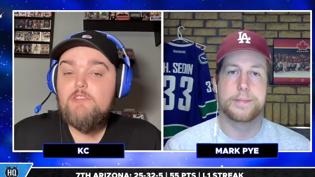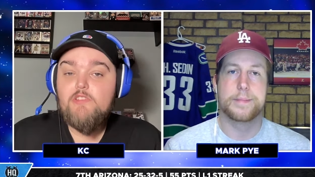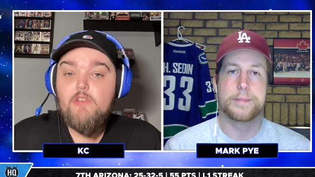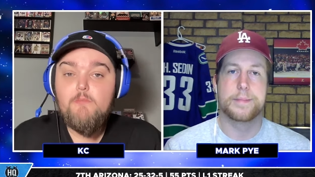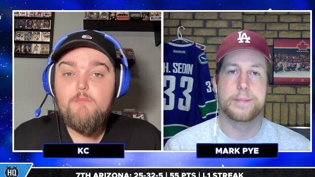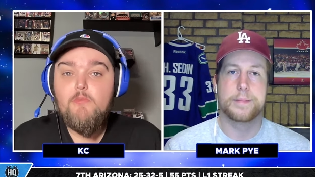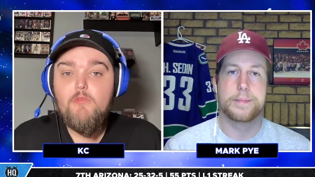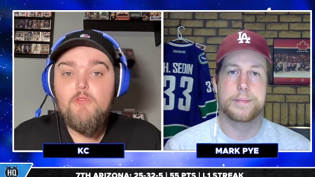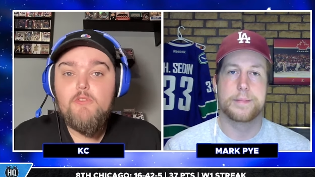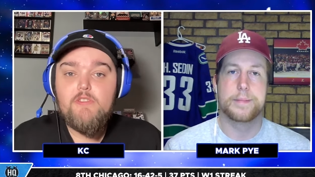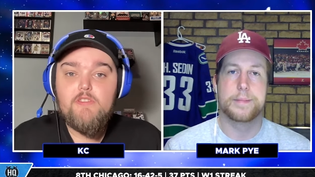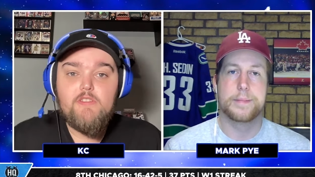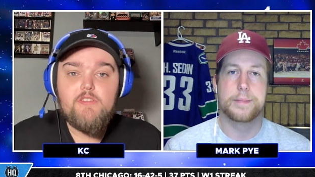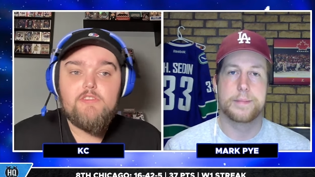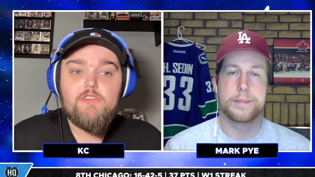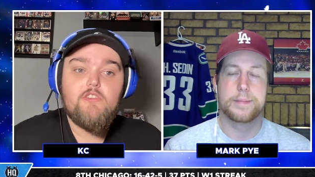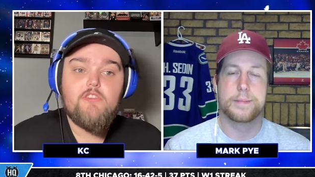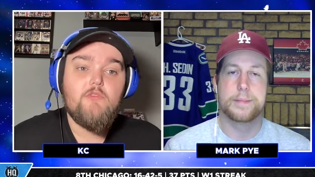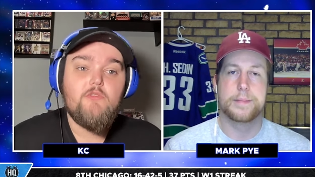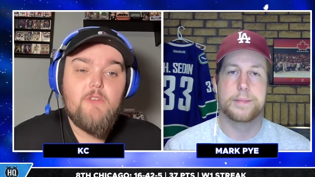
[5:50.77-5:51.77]
Speaker 1: some point in
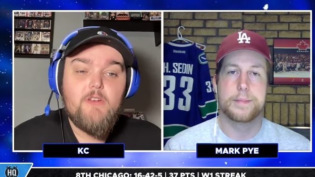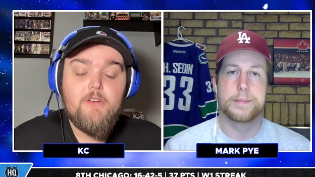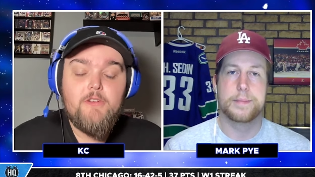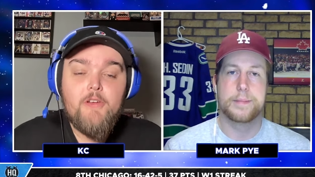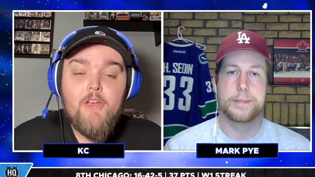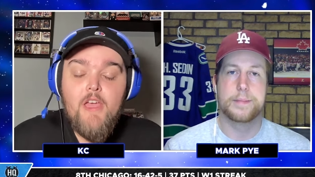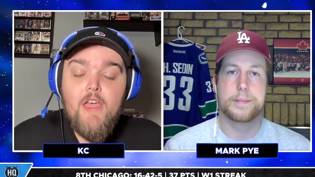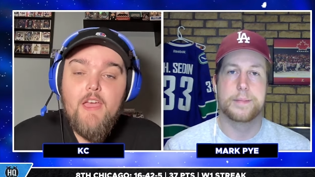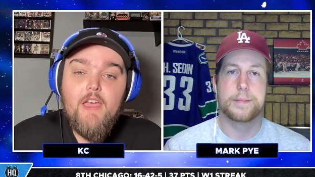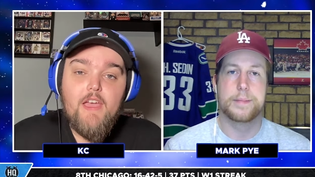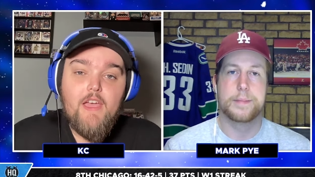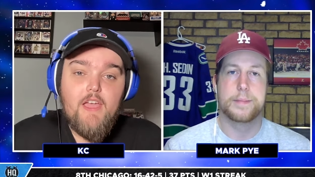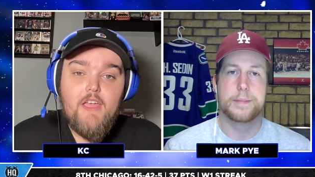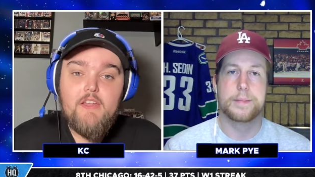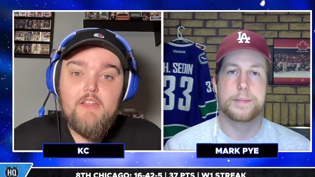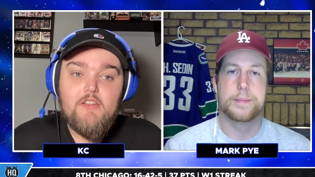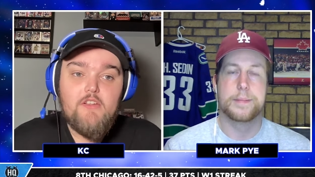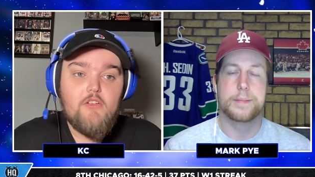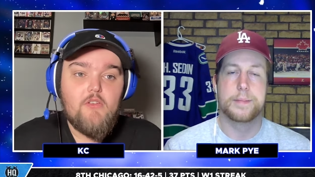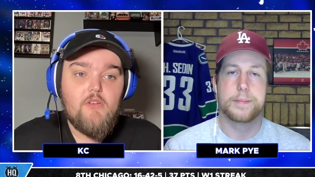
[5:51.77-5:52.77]
his career,
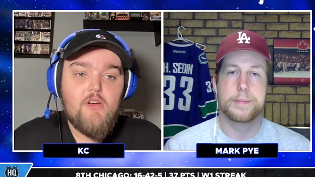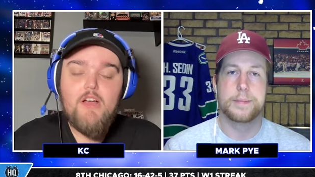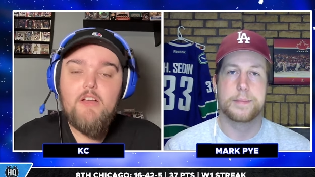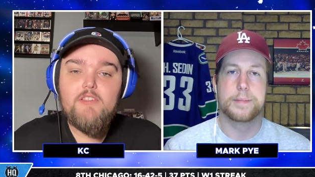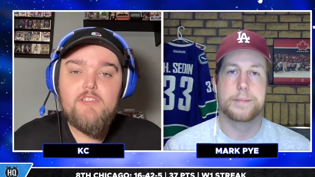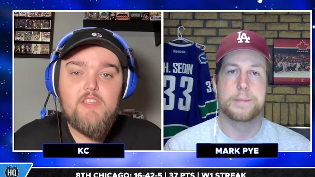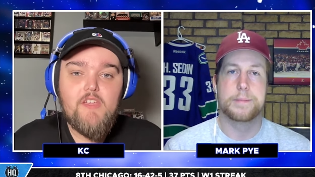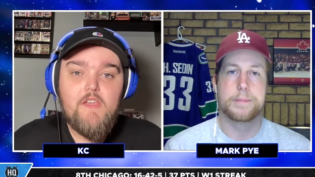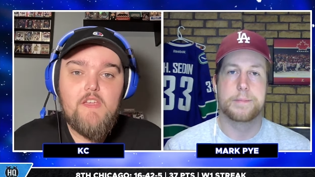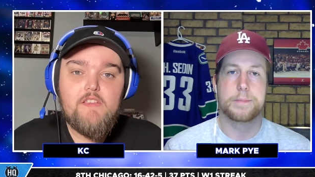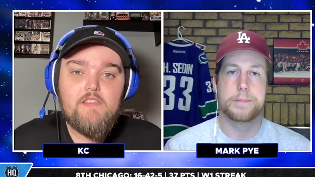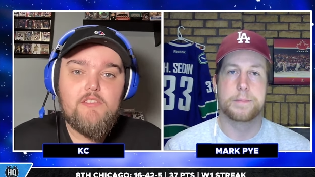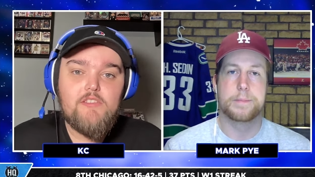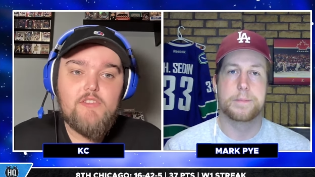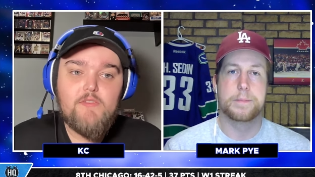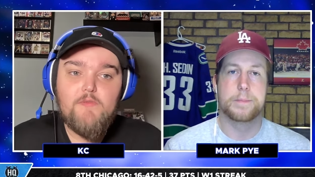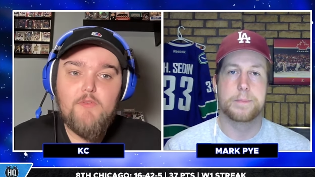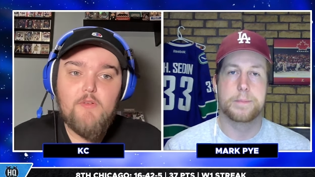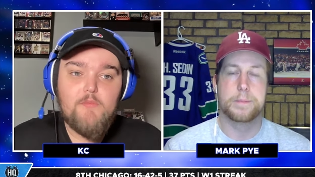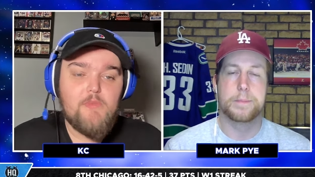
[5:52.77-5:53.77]
and you know all it takes
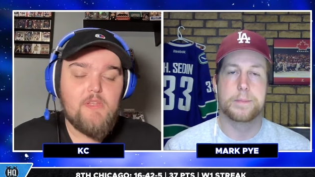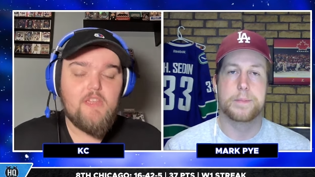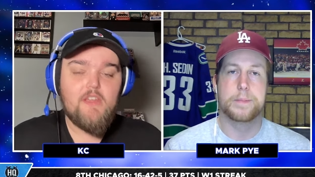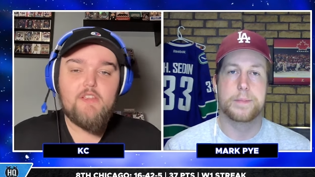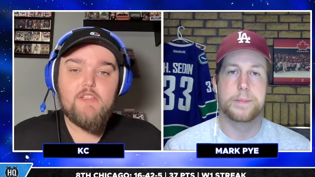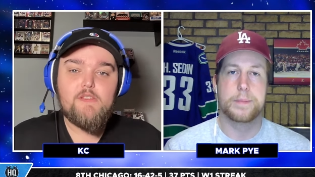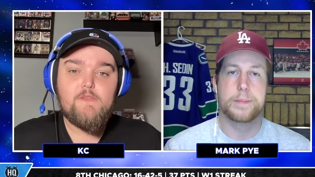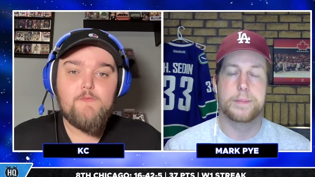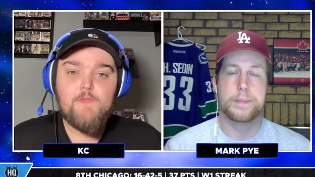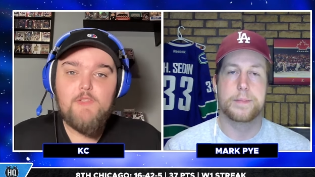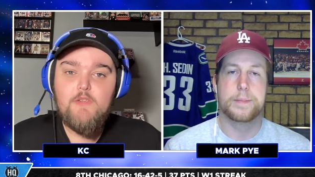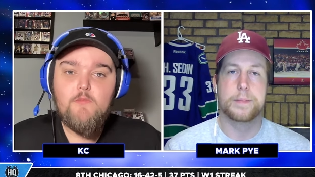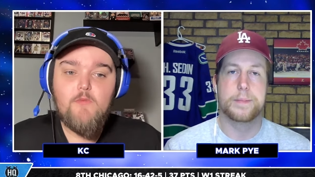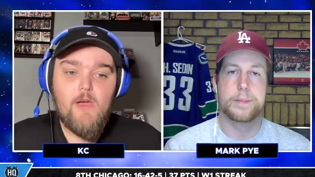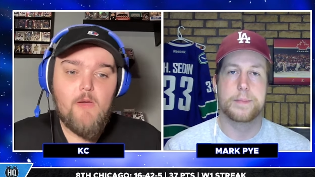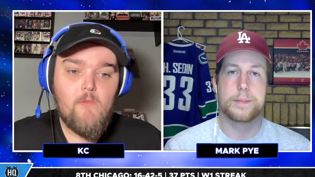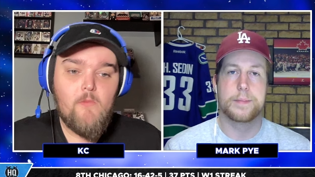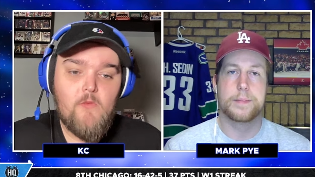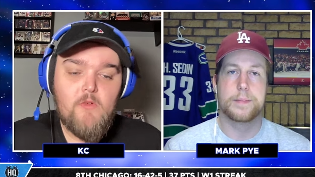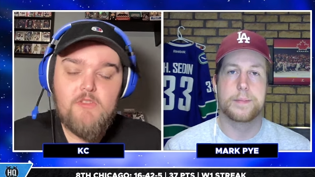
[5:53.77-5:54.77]
is for him to get his feet
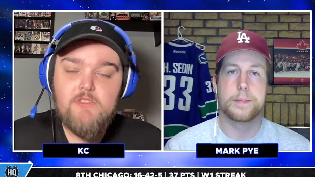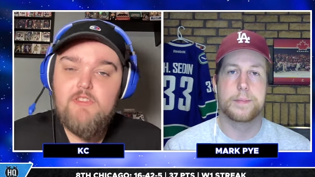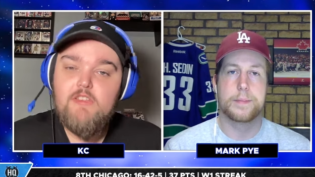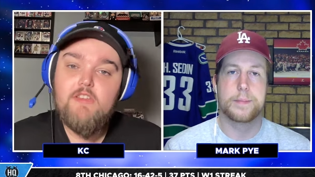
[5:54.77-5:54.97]
wet once,